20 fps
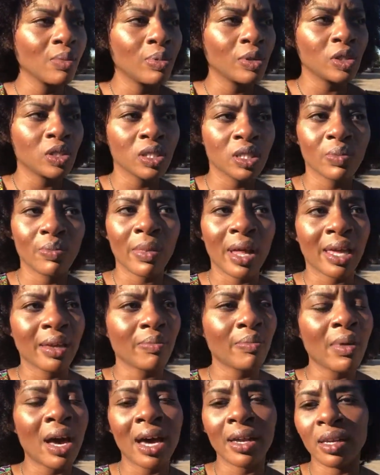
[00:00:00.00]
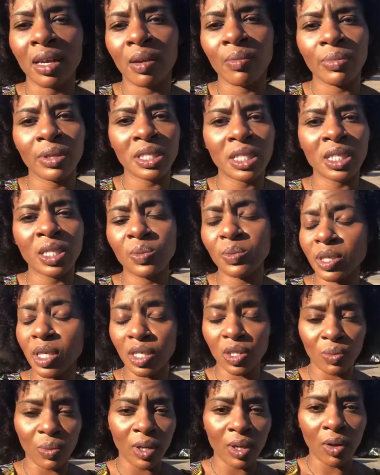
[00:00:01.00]
but just like mind our business
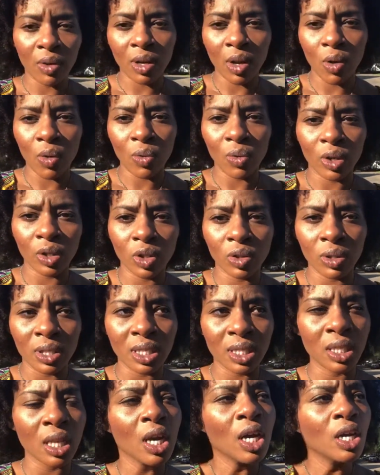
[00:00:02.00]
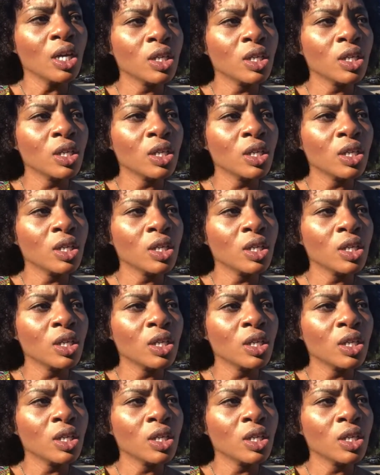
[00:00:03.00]
because we don't know who to trust.